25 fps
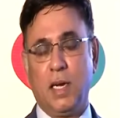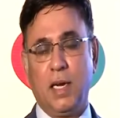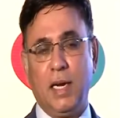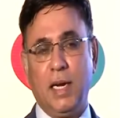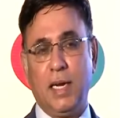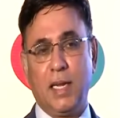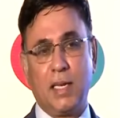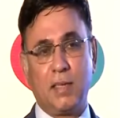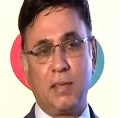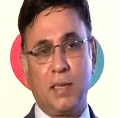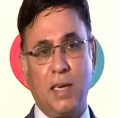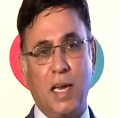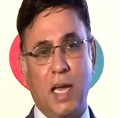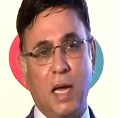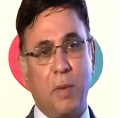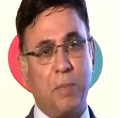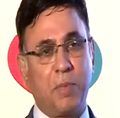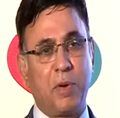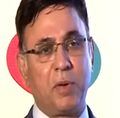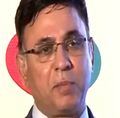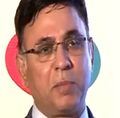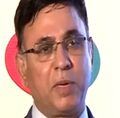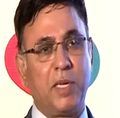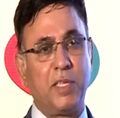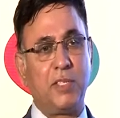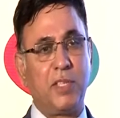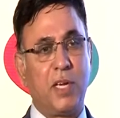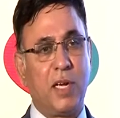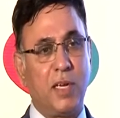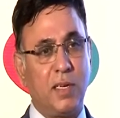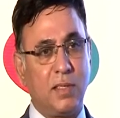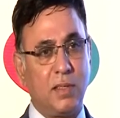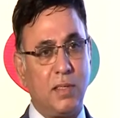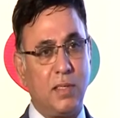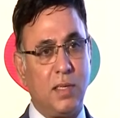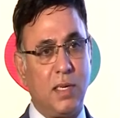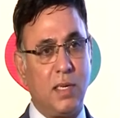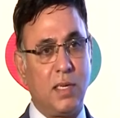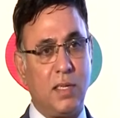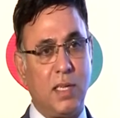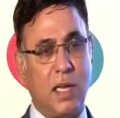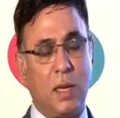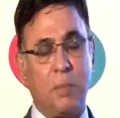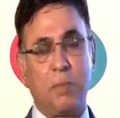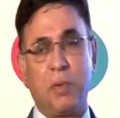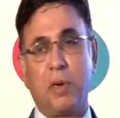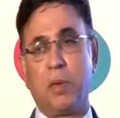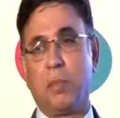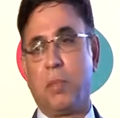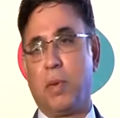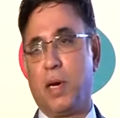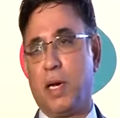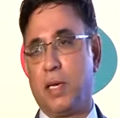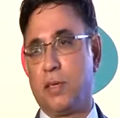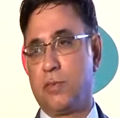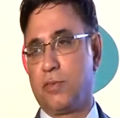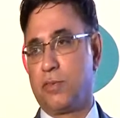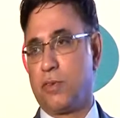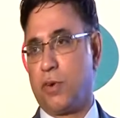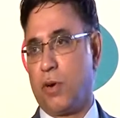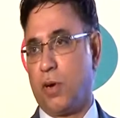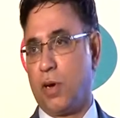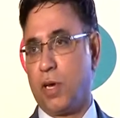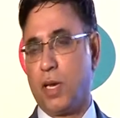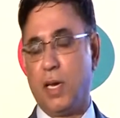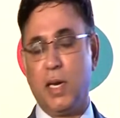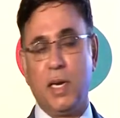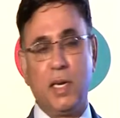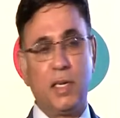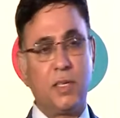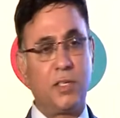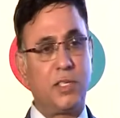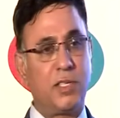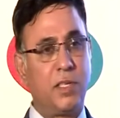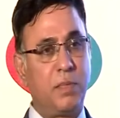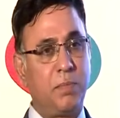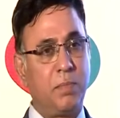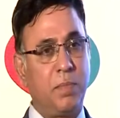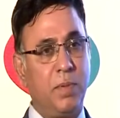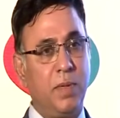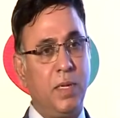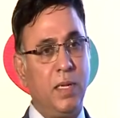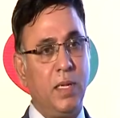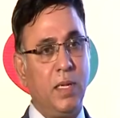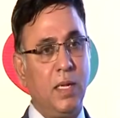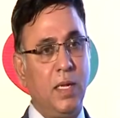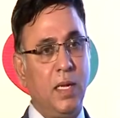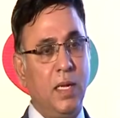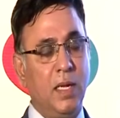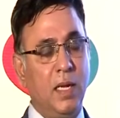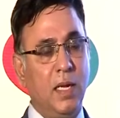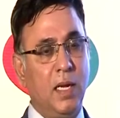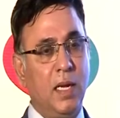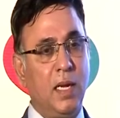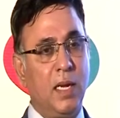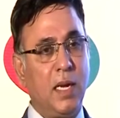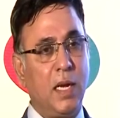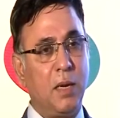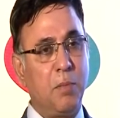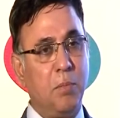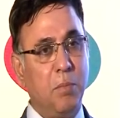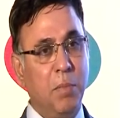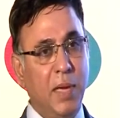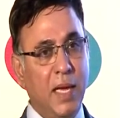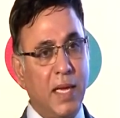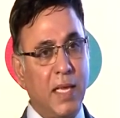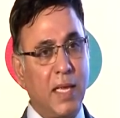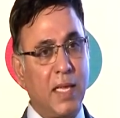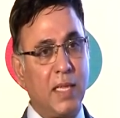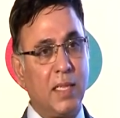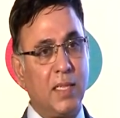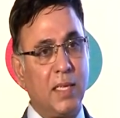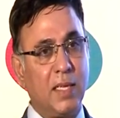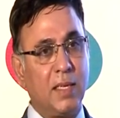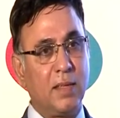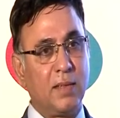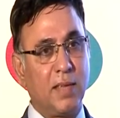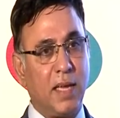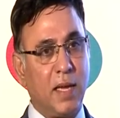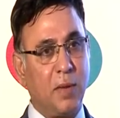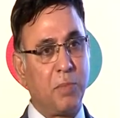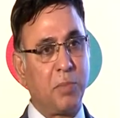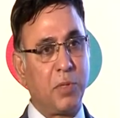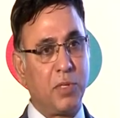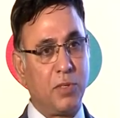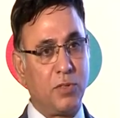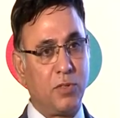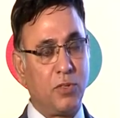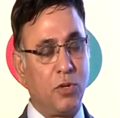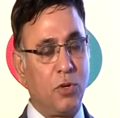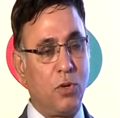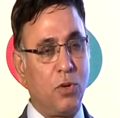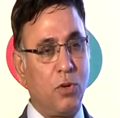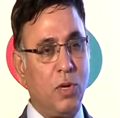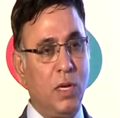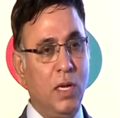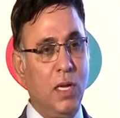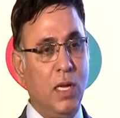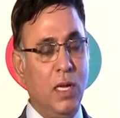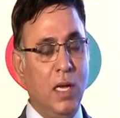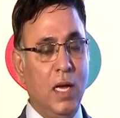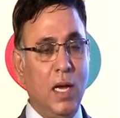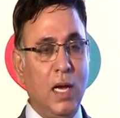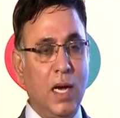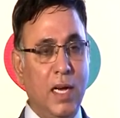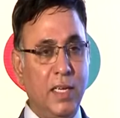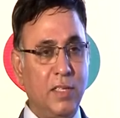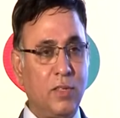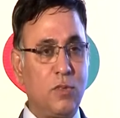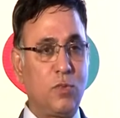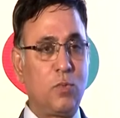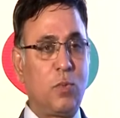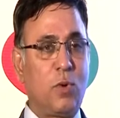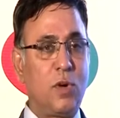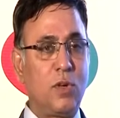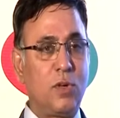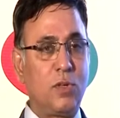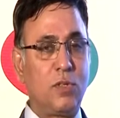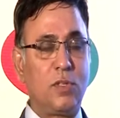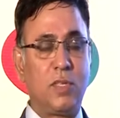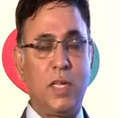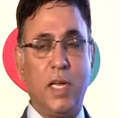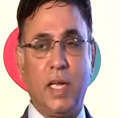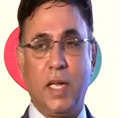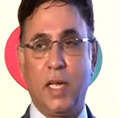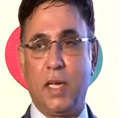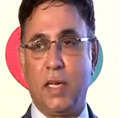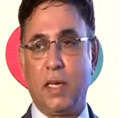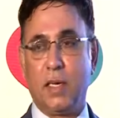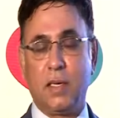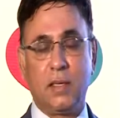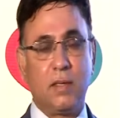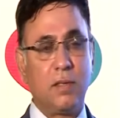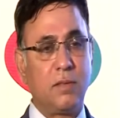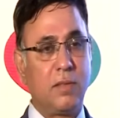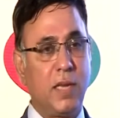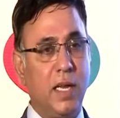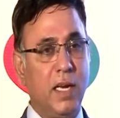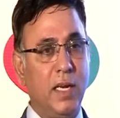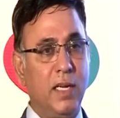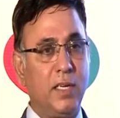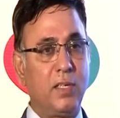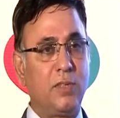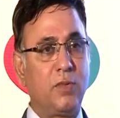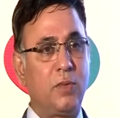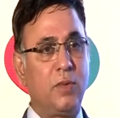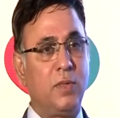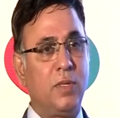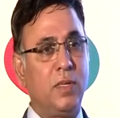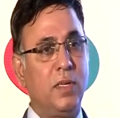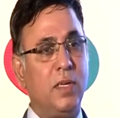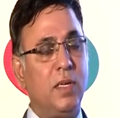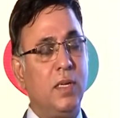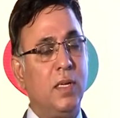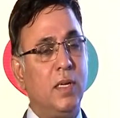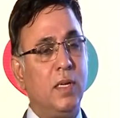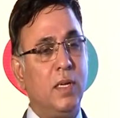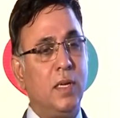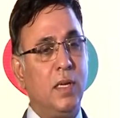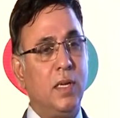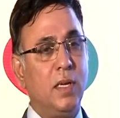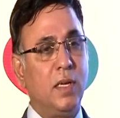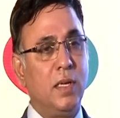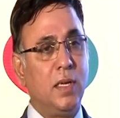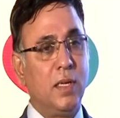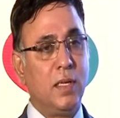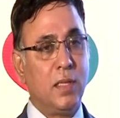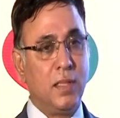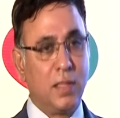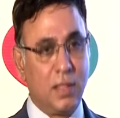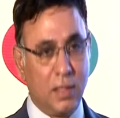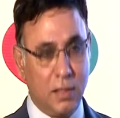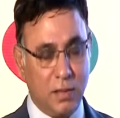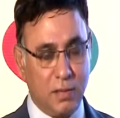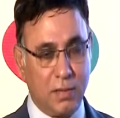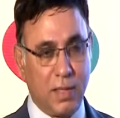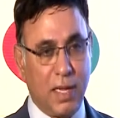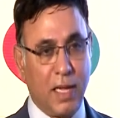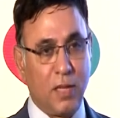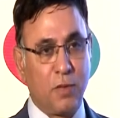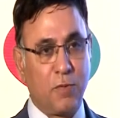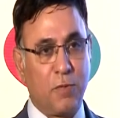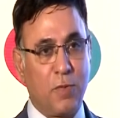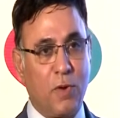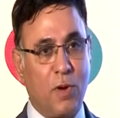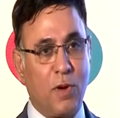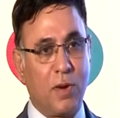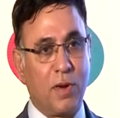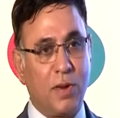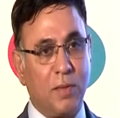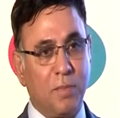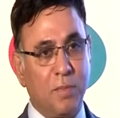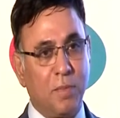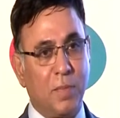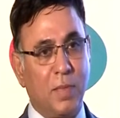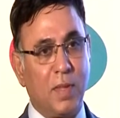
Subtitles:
it doesn't happen by chance. It has happened by strong leadership and making things happen. So I just want to say, Shailesh, thanks for